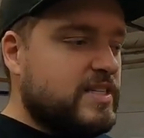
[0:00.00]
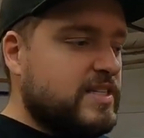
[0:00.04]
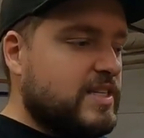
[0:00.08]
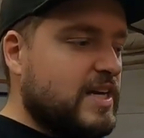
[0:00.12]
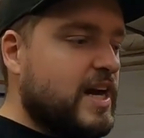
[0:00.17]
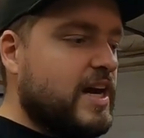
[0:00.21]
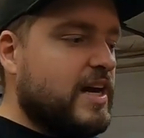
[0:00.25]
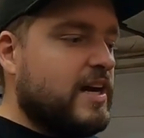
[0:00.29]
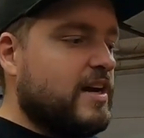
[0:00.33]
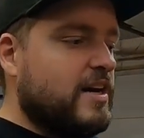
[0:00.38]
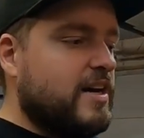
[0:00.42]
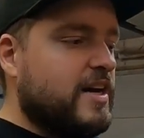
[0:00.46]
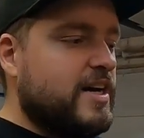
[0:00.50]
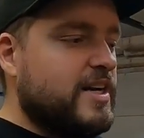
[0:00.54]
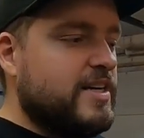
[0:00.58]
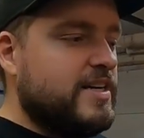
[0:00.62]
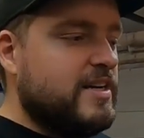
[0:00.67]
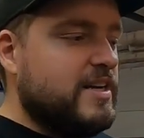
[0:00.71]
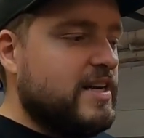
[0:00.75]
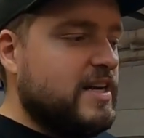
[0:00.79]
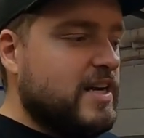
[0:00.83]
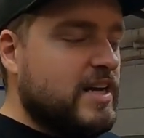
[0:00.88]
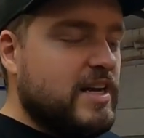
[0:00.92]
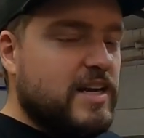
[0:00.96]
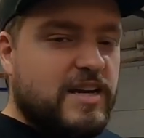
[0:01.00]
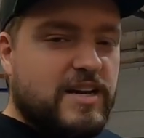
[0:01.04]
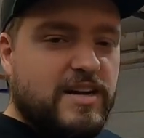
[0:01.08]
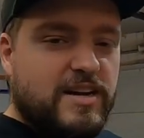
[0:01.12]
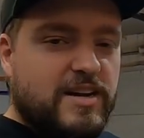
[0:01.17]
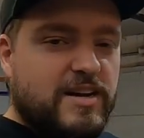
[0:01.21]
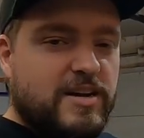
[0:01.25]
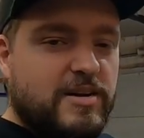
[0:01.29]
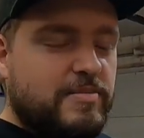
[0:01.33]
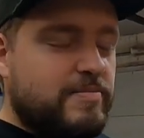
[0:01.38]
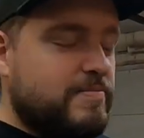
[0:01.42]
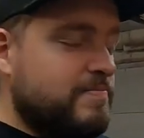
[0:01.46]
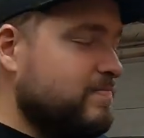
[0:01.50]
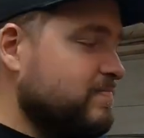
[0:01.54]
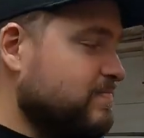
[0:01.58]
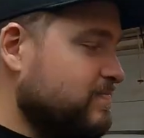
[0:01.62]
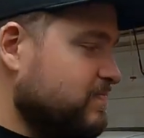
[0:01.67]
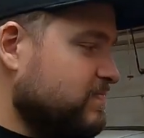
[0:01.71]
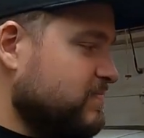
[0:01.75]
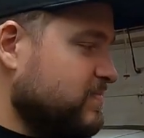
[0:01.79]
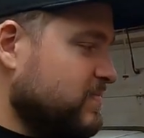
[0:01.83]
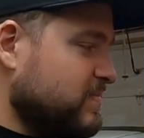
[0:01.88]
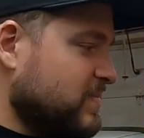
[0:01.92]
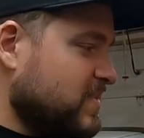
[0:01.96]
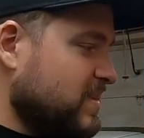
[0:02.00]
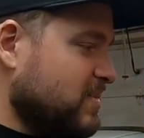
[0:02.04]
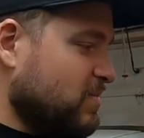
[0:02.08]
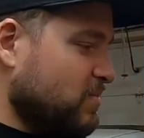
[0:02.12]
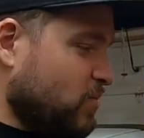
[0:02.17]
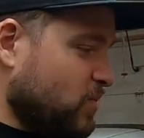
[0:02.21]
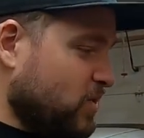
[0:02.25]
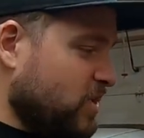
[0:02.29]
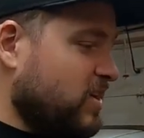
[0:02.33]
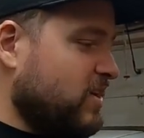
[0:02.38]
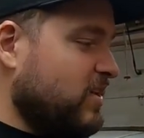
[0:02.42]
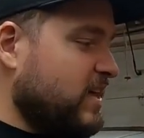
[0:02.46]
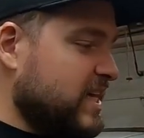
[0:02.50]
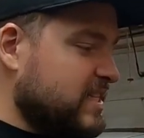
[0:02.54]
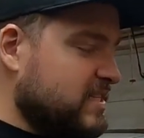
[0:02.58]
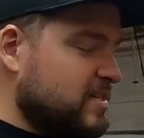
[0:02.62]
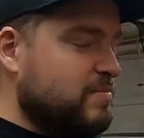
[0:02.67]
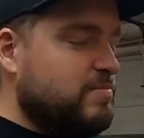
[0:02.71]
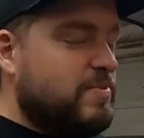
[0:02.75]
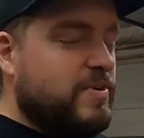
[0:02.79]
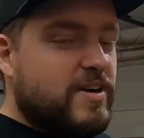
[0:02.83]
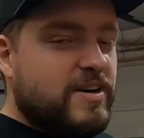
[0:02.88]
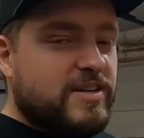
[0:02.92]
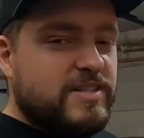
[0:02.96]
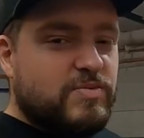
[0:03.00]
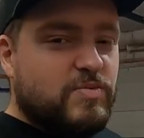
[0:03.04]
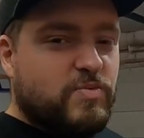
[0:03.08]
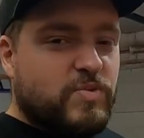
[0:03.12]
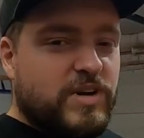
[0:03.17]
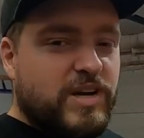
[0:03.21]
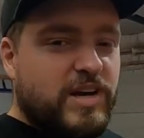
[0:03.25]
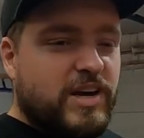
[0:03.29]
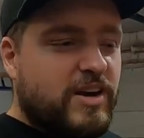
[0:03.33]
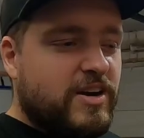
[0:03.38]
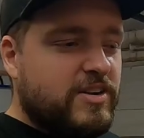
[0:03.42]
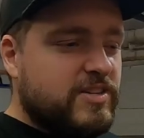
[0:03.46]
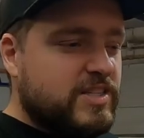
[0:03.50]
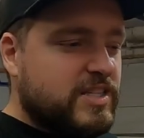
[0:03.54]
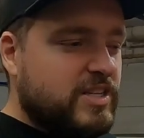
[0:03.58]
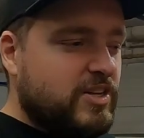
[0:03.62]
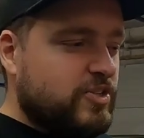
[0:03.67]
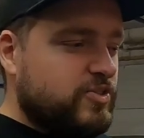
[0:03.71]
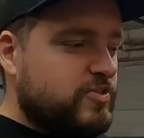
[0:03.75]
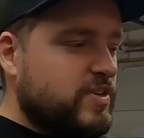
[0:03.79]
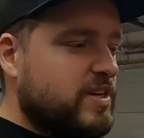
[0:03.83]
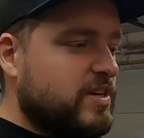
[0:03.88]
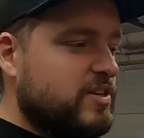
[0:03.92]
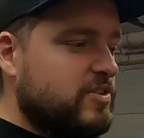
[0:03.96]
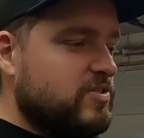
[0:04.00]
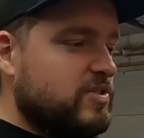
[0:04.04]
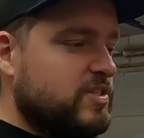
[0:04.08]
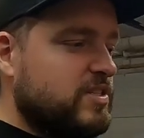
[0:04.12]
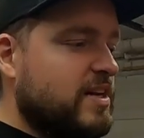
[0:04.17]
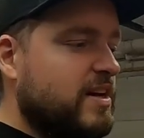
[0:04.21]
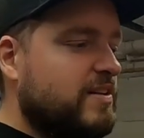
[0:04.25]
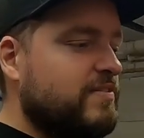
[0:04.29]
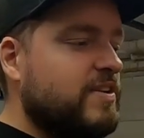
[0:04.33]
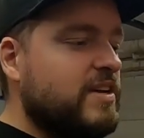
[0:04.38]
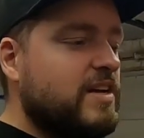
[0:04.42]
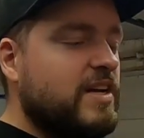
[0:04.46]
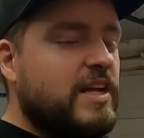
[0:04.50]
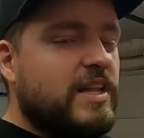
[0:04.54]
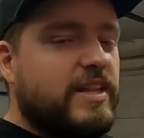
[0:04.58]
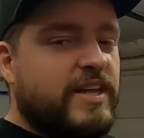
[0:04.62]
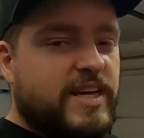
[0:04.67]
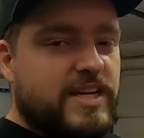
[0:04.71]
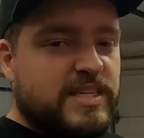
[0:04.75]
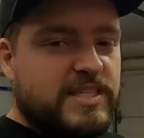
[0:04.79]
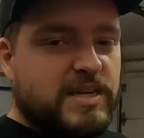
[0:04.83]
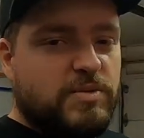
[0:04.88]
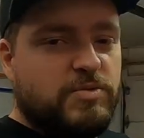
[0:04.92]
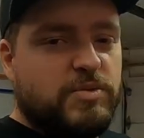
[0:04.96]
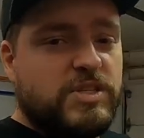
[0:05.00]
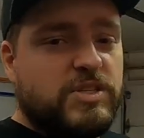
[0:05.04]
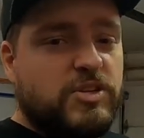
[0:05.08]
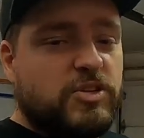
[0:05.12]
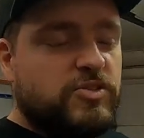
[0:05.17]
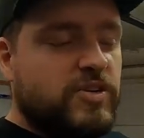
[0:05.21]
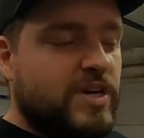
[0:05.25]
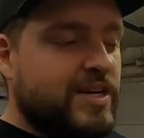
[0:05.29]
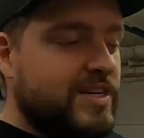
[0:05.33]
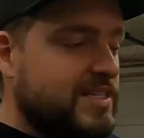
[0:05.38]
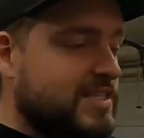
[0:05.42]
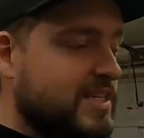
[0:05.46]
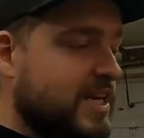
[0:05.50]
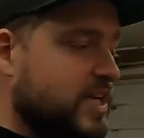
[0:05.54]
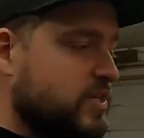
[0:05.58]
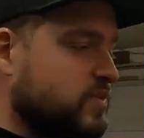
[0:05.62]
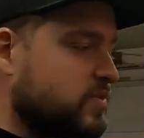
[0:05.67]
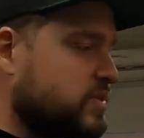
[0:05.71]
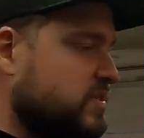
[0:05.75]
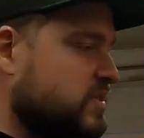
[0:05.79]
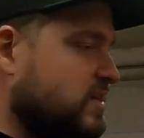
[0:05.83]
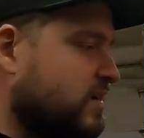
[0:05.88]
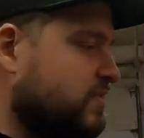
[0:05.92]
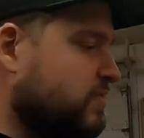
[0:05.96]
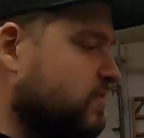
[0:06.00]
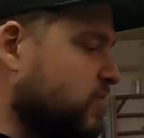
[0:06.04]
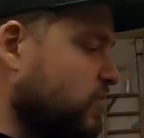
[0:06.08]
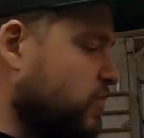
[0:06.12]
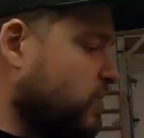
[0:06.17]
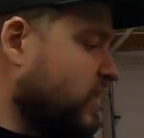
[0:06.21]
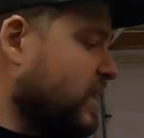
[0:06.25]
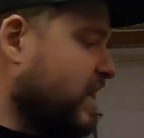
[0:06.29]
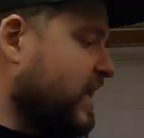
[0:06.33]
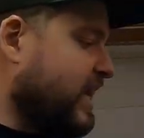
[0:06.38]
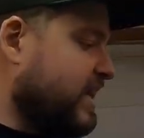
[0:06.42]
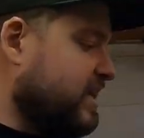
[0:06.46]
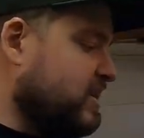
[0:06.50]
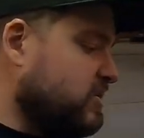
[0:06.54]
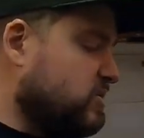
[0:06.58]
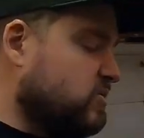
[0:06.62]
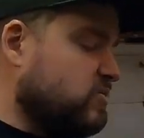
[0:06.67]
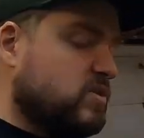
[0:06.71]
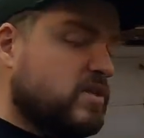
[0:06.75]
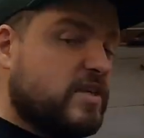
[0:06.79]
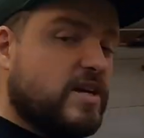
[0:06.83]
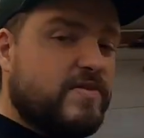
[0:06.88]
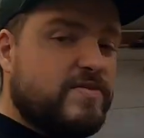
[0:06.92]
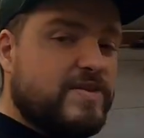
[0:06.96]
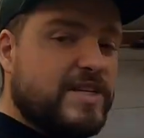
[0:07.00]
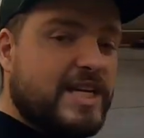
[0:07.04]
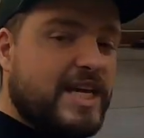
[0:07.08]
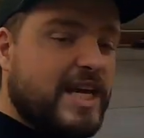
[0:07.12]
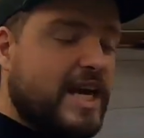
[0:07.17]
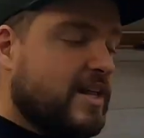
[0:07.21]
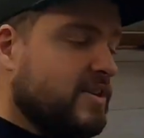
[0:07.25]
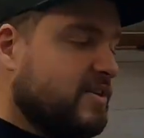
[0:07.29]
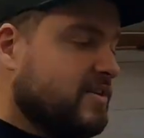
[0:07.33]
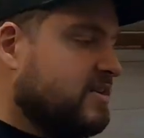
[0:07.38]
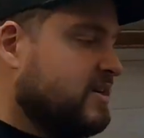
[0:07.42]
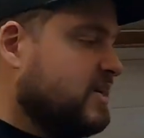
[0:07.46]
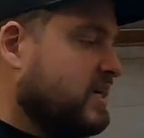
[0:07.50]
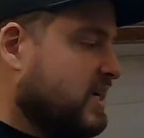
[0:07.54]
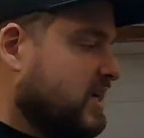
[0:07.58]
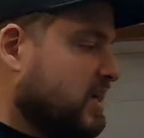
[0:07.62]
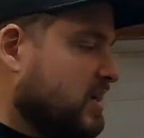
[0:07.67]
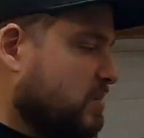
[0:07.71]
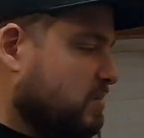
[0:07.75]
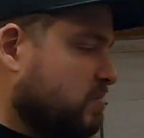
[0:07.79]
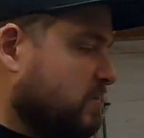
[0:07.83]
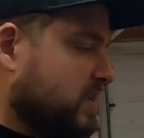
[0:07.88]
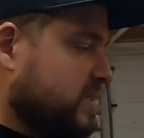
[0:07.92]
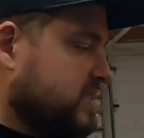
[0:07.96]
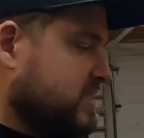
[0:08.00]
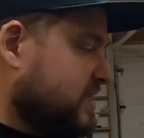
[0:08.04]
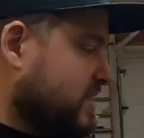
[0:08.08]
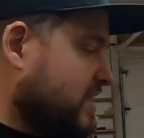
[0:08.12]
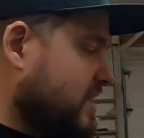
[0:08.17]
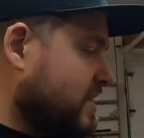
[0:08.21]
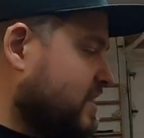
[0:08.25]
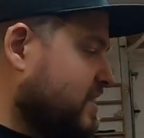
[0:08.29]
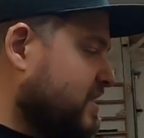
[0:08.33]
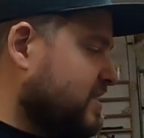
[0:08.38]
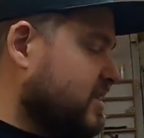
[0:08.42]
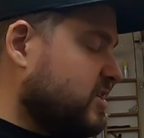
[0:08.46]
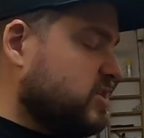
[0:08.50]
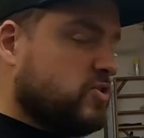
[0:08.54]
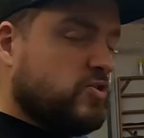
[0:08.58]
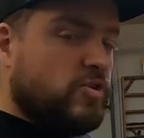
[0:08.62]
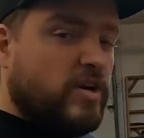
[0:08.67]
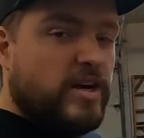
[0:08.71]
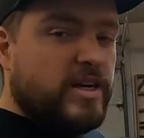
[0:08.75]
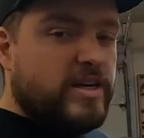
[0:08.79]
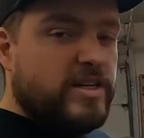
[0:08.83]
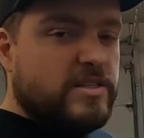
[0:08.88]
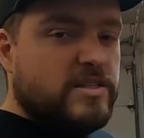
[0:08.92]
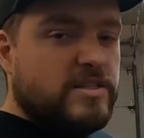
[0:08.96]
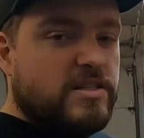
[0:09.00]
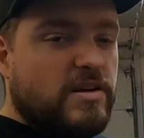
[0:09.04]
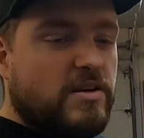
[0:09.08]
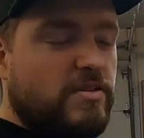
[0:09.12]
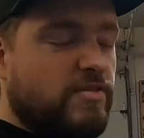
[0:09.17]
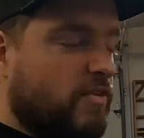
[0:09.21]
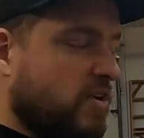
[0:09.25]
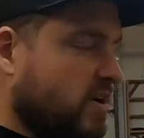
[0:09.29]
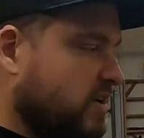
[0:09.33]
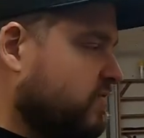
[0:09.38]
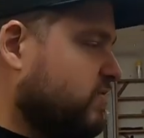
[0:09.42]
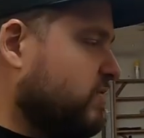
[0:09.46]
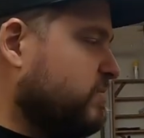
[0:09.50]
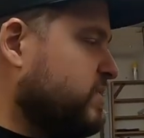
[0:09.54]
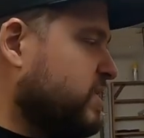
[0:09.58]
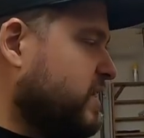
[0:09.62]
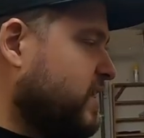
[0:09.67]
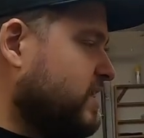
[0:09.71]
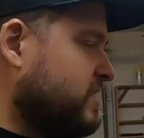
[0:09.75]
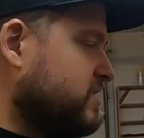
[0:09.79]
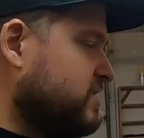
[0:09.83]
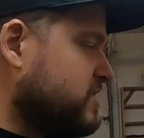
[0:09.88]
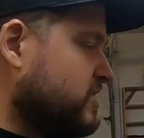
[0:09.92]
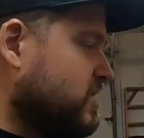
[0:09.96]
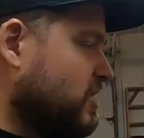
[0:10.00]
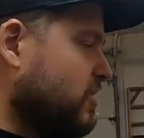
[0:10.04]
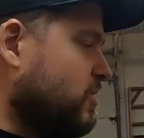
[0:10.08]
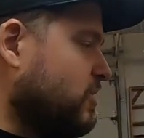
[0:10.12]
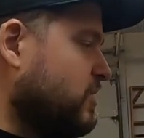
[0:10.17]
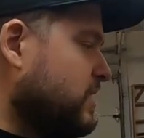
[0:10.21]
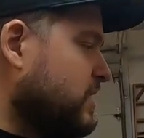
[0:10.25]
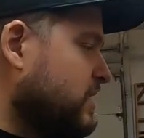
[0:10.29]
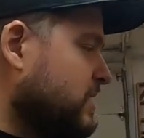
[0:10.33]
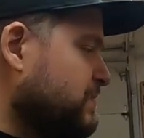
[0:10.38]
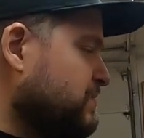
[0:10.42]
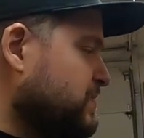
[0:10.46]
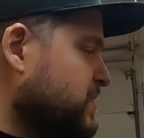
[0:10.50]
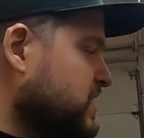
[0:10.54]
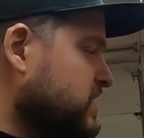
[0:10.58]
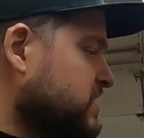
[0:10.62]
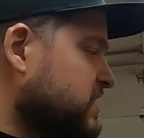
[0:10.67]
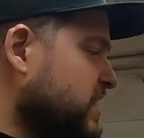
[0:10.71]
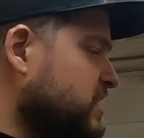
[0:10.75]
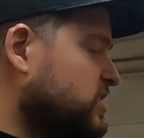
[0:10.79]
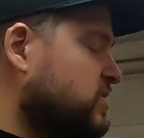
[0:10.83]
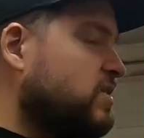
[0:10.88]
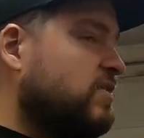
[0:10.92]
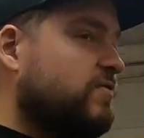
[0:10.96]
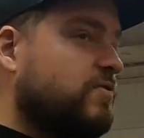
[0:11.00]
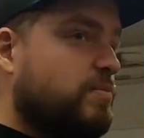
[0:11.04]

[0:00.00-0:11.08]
It's not gone. Um, we're collecting parts. We're collecting parts. We are still trying to do stuff. Like I said, we're still trying to schedule stuff for Luke and I to do stuff together. But uh, this truck is far from done. So stay yeah.